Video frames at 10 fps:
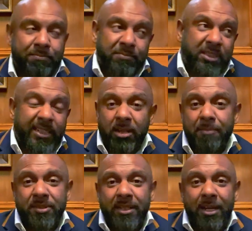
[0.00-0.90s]
6
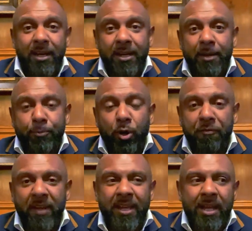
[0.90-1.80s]
times a
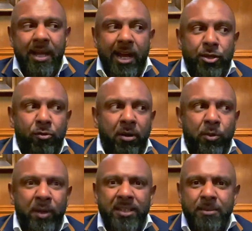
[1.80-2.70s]
profit, and you're only
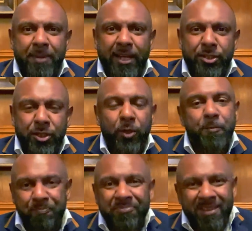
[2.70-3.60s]
willing to pay 2,